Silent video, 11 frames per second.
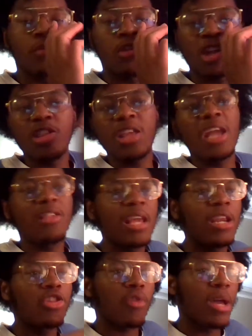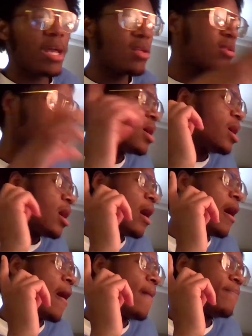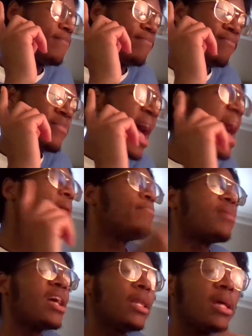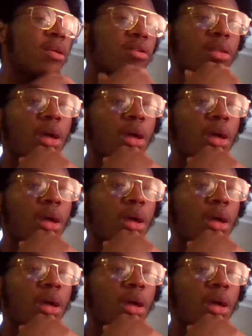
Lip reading: GTA San Andreas. That playlist,